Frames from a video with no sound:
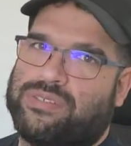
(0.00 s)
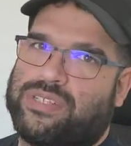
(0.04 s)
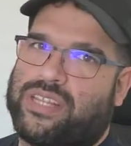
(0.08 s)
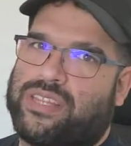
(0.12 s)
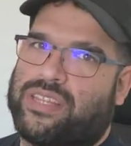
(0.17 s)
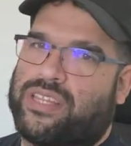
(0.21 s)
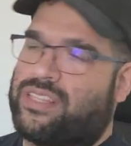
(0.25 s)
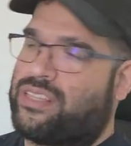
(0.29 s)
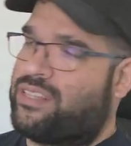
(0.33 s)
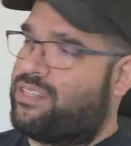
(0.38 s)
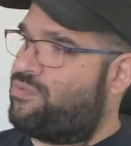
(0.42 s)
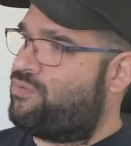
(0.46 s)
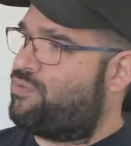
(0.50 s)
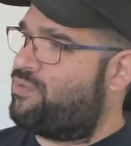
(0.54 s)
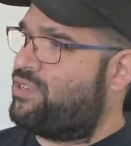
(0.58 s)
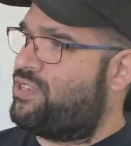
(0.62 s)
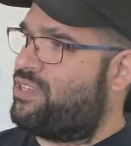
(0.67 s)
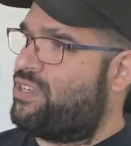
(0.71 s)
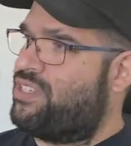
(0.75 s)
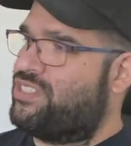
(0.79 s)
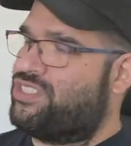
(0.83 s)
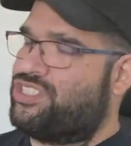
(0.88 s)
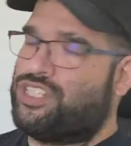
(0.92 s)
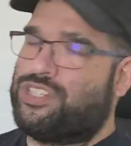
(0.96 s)
I think this one,
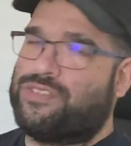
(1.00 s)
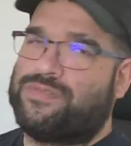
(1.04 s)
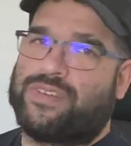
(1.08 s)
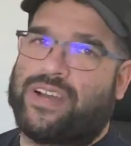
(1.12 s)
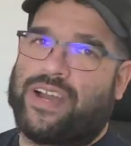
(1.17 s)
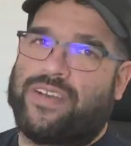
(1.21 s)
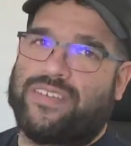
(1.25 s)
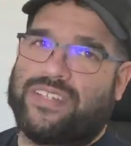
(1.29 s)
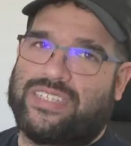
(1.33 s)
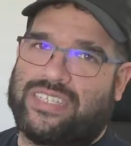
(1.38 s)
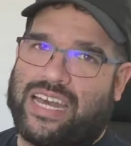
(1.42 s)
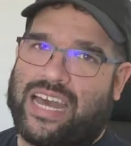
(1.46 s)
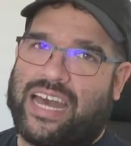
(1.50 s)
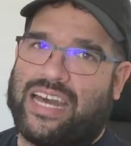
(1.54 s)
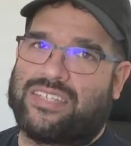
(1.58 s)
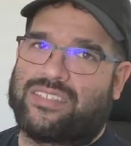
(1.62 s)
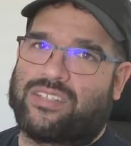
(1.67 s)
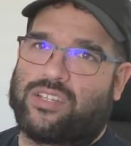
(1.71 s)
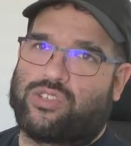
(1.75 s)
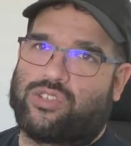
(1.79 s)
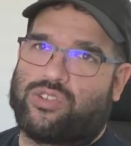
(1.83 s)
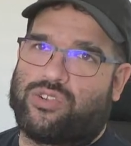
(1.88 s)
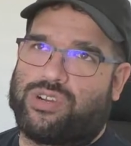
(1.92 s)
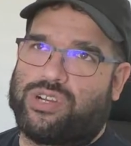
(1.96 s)
the G5, has
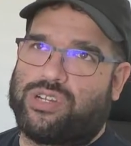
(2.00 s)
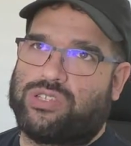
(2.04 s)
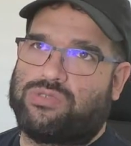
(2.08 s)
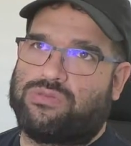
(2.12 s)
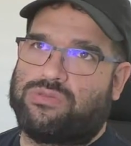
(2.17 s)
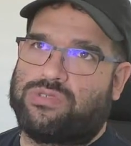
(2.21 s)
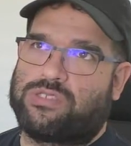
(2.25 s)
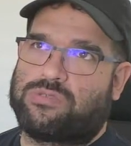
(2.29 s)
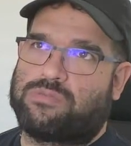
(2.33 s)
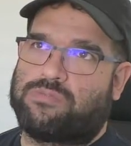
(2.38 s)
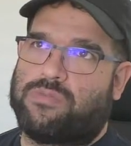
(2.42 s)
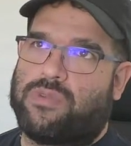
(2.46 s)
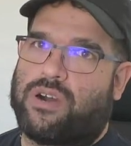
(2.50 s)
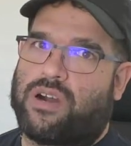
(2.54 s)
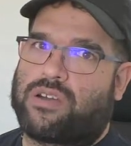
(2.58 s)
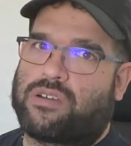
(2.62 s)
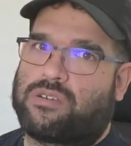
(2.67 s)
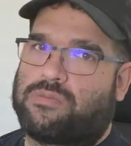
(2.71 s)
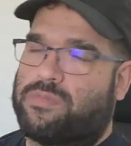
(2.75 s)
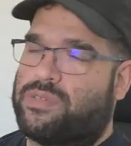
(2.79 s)
a 32-inch model,